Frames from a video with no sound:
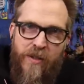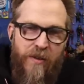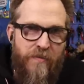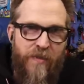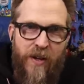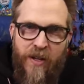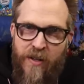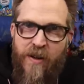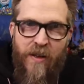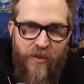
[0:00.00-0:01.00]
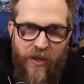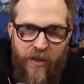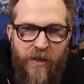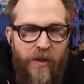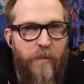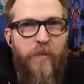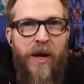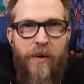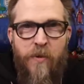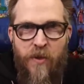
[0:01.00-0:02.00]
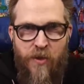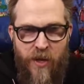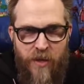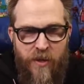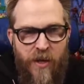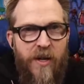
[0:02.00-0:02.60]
They're fucking nothing, they're paper thin.